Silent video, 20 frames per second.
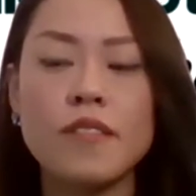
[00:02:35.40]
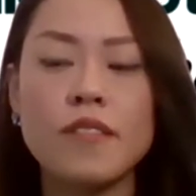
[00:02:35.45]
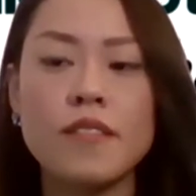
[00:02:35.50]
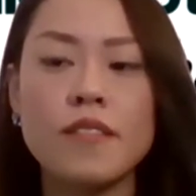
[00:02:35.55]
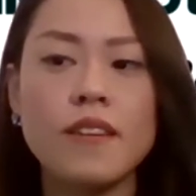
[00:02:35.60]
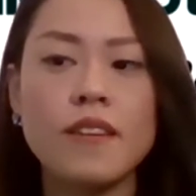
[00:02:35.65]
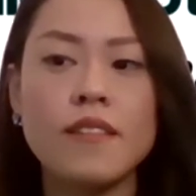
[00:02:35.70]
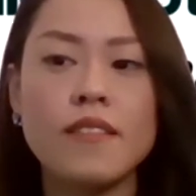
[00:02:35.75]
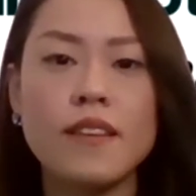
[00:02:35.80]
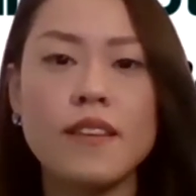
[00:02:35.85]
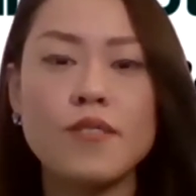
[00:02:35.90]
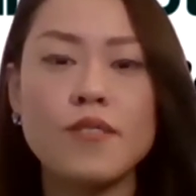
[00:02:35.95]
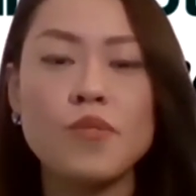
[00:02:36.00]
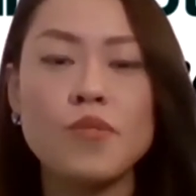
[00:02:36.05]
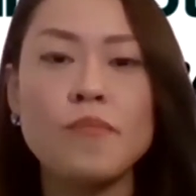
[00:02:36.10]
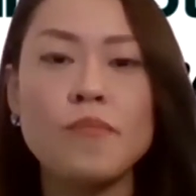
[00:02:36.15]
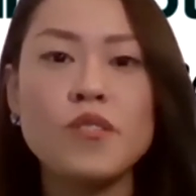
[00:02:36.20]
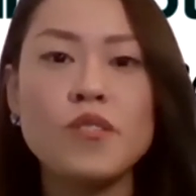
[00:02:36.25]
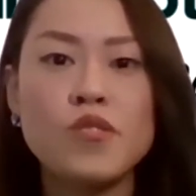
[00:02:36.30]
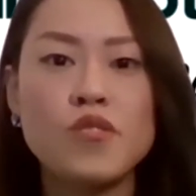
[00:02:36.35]
there's
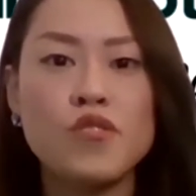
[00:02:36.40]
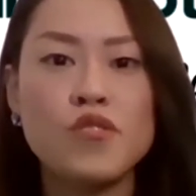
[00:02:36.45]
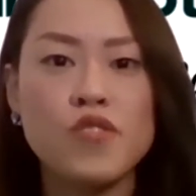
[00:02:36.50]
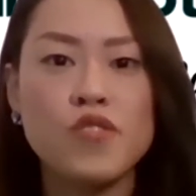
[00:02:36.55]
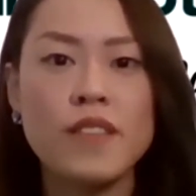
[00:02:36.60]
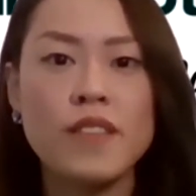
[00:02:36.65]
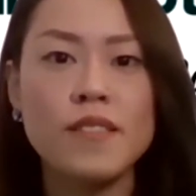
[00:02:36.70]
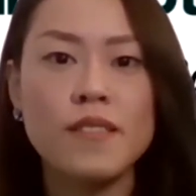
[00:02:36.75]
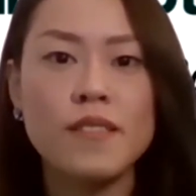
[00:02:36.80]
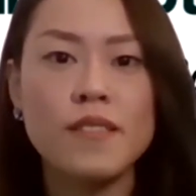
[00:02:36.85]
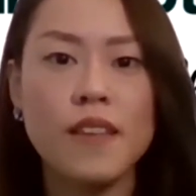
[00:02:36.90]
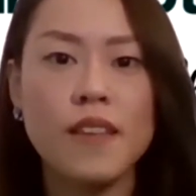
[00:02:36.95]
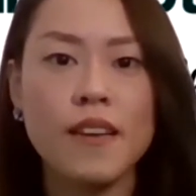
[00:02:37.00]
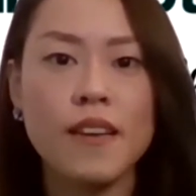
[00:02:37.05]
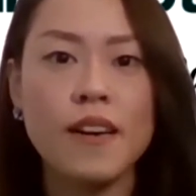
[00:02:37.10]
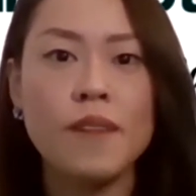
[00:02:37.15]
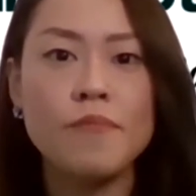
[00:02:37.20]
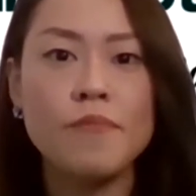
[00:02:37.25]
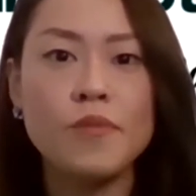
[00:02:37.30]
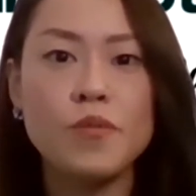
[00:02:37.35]
so much stress that
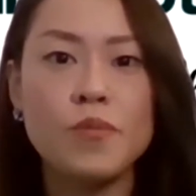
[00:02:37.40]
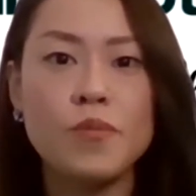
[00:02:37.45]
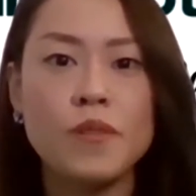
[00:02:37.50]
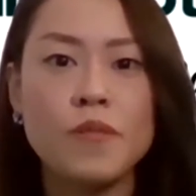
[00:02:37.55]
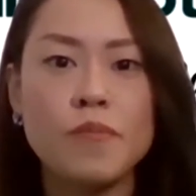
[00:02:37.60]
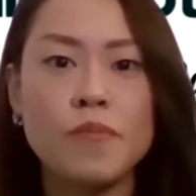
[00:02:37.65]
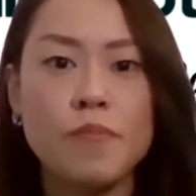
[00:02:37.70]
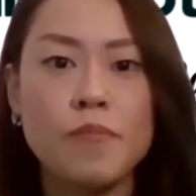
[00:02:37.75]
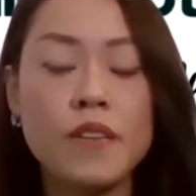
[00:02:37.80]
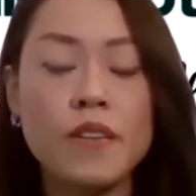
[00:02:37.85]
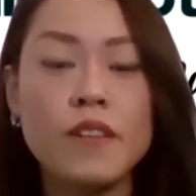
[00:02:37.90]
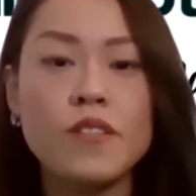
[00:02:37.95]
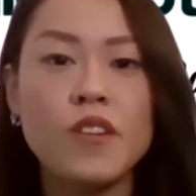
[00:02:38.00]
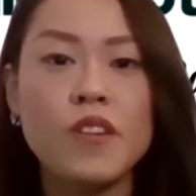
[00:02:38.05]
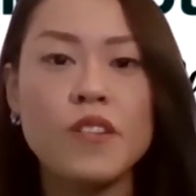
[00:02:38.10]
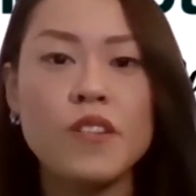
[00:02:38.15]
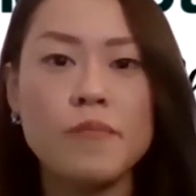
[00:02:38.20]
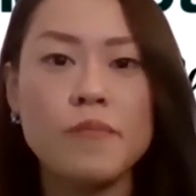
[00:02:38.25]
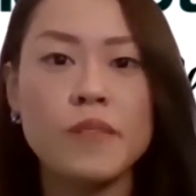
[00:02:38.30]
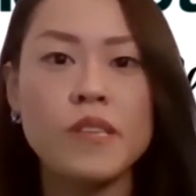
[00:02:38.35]
comes with being a
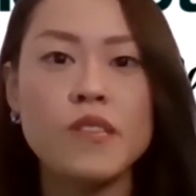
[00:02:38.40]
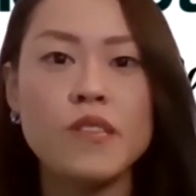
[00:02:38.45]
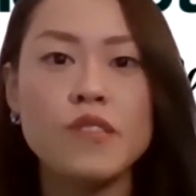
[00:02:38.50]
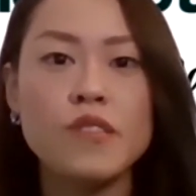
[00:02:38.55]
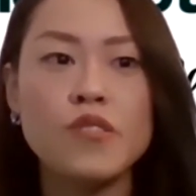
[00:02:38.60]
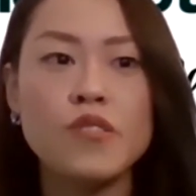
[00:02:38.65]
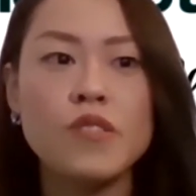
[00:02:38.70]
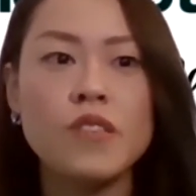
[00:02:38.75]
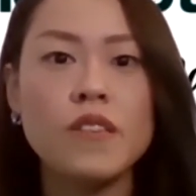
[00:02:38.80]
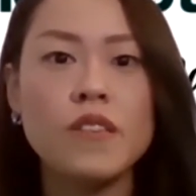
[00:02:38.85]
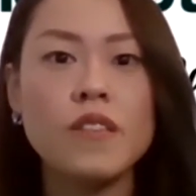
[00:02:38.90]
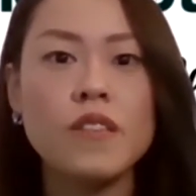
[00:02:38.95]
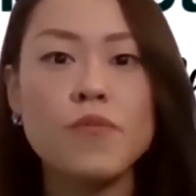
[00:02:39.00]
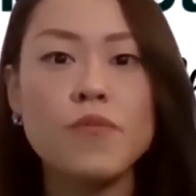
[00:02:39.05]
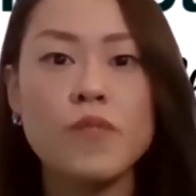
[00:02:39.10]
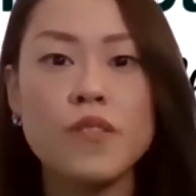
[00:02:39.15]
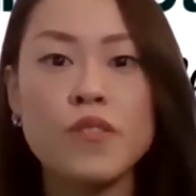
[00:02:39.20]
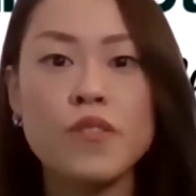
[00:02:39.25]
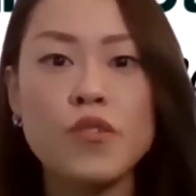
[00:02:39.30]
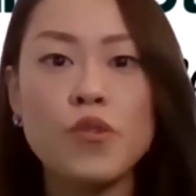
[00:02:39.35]
doctor, because you're dealing
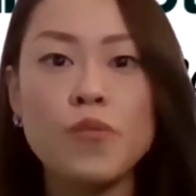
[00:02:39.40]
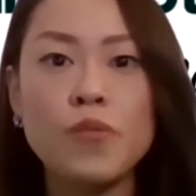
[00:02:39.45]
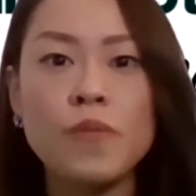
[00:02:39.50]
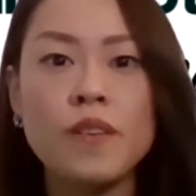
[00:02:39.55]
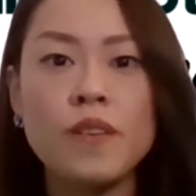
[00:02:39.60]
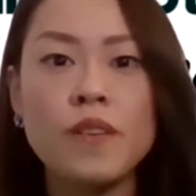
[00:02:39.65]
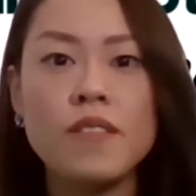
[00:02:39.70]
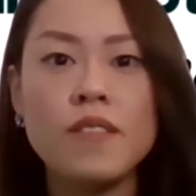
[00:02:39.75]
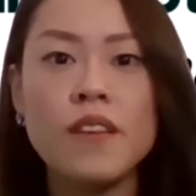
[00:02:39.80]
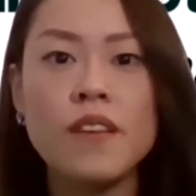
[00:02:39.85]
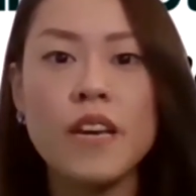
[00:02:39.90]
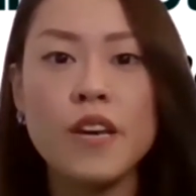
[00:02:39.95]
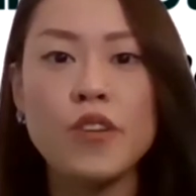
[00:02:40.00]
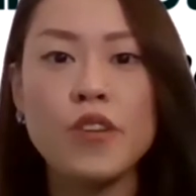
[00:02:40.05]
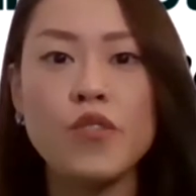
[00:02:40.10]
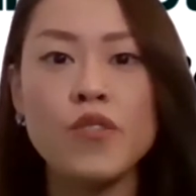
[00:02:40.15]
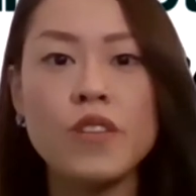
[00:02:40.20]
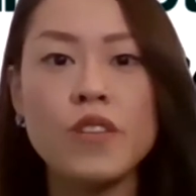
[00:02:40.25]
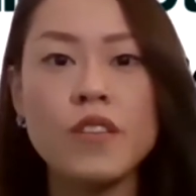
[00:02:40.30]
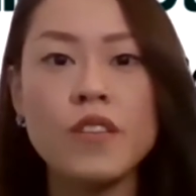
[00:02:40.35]
with humans,
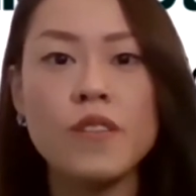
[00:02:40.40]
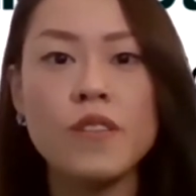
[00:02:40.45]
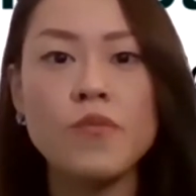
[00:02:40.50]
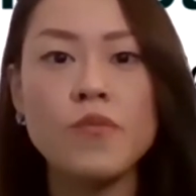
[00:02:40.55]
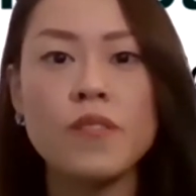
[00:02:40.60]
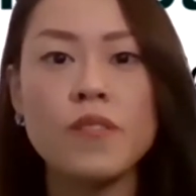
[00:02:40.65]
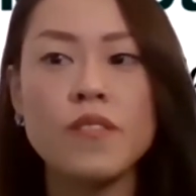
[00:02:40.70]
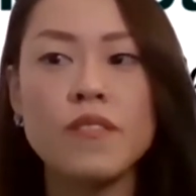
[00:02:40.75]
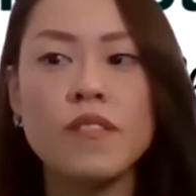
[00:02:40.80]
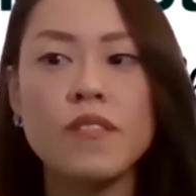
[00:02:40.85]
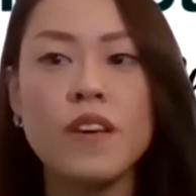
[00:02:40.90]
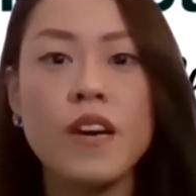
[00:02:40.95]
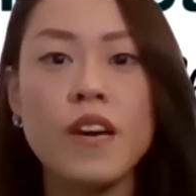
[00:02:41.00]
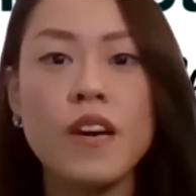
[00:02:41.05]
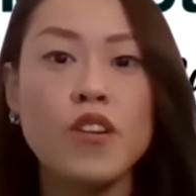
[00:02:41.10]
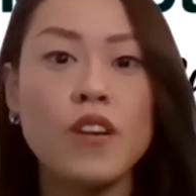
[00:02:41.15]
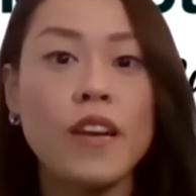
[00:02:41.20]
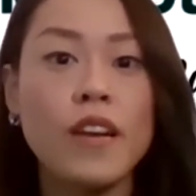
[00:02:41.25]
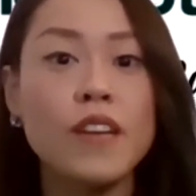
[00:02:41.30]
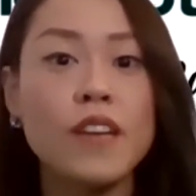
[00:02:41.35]
you're dealing with
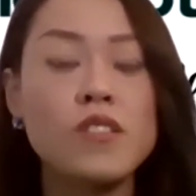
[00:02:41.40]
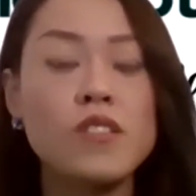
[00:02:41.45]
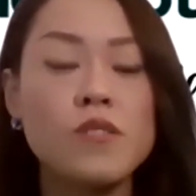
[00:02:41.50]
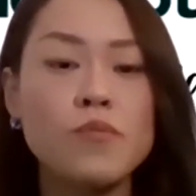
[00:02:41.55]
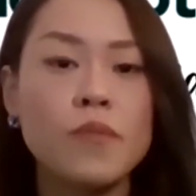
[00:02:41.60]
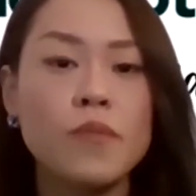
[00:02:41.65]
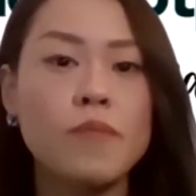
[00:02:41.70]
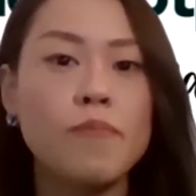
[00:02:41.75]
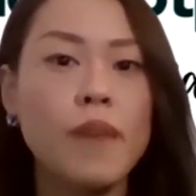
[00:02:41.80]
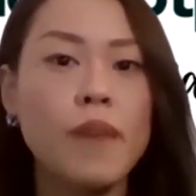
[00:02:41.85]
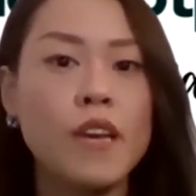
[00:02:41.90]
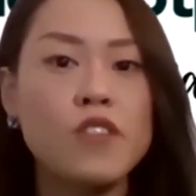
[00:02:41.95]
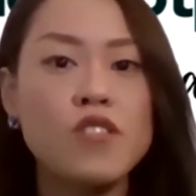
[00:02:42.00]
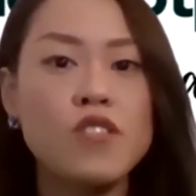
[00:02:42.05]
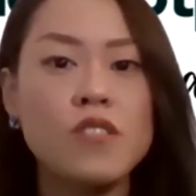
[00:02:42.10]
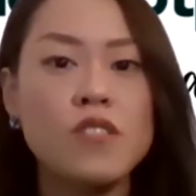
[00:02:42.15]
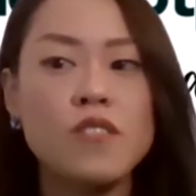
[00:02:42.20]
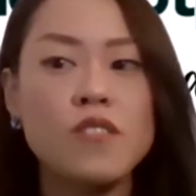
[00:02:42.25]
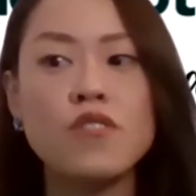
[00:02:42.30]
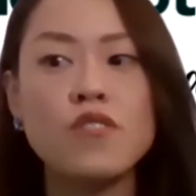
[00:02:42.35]
connections with
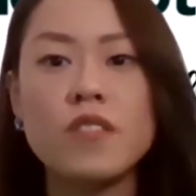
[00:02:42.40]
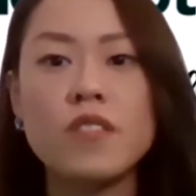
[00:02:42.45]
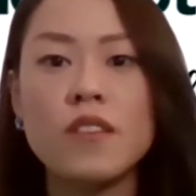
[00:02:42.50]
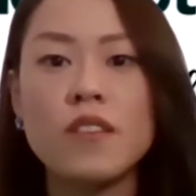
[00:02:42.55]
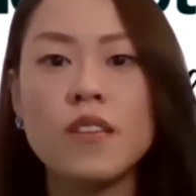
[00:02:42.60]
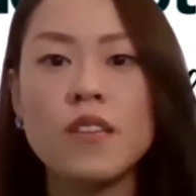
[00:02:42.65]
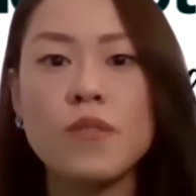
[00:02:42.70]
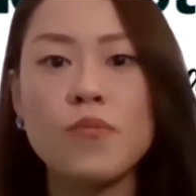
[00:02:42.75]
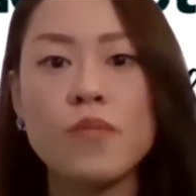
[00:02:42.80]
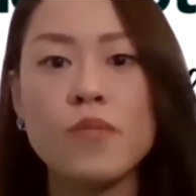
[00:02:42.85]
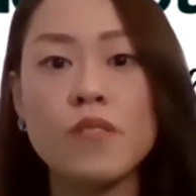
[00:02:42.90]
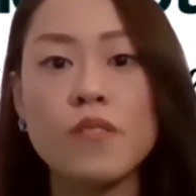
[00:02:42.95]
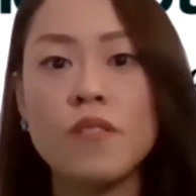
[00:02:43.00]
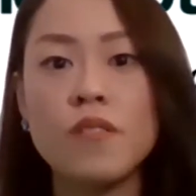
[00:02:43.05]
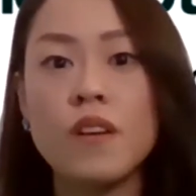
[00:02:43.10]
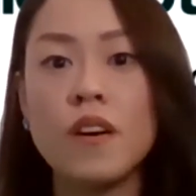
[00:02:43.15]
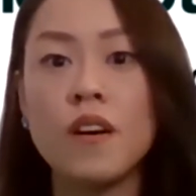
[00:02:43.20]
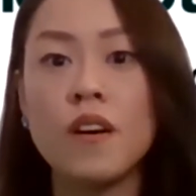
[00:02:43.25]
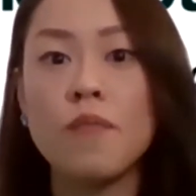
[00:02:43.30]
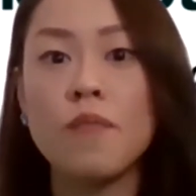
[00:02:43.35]
patients, you're dealing with
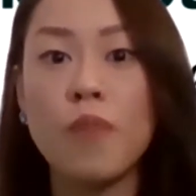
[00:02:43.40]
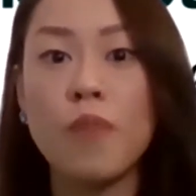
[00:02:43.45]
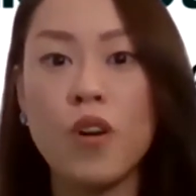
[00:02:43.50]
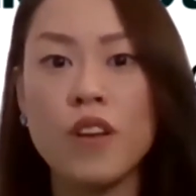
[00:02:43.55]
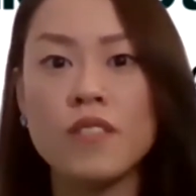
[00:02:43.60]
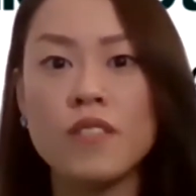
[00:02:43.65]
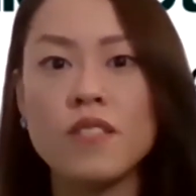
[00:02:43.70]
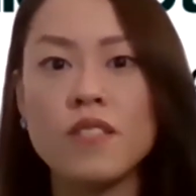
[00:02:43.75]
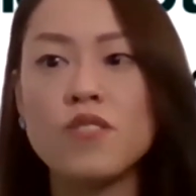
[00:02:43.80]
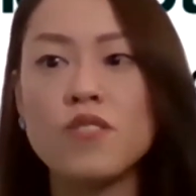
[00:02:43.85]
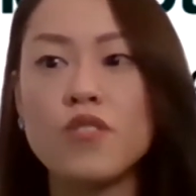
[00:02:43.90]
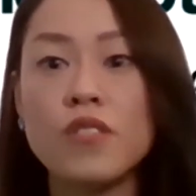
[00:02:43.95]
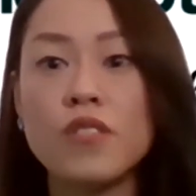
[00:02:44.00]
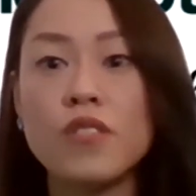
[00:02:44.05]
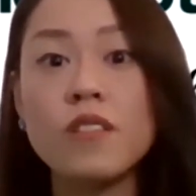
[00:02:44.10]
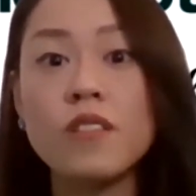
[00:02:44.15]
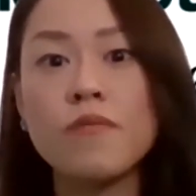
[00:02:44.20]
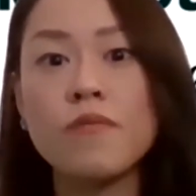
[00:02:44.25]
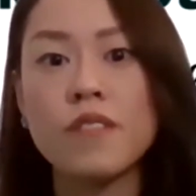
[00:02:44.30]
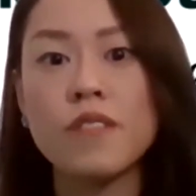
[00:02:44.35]
bosses, you're
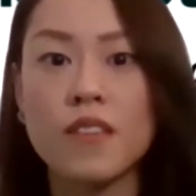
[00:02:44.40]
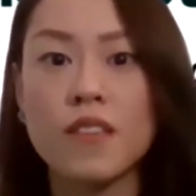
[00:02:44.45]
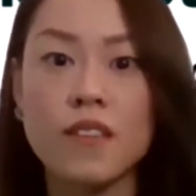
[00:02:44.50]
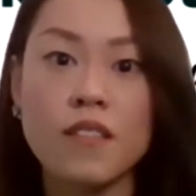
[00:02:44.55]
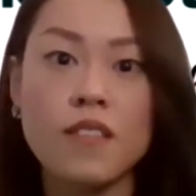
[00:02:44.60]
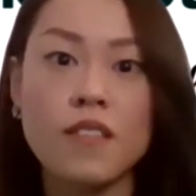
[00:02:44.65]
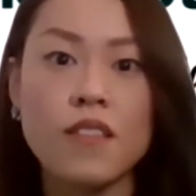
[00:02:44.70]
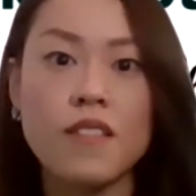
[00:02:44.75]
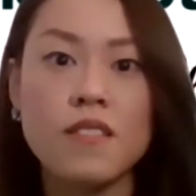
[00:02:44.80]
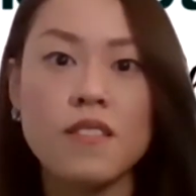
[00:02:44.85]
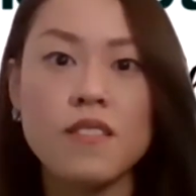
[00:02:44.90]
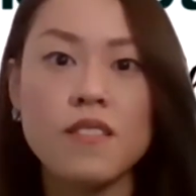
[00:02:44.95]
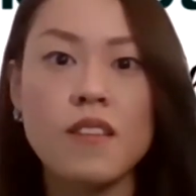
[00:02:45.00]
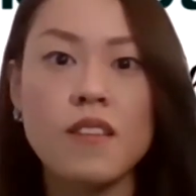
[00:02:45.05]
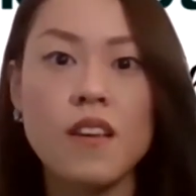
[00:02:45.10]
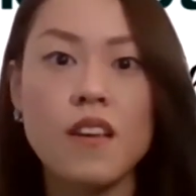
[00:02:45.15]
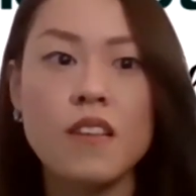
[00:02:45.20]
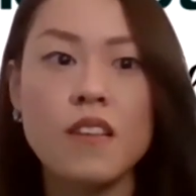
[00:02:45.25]
dealing with colleagues.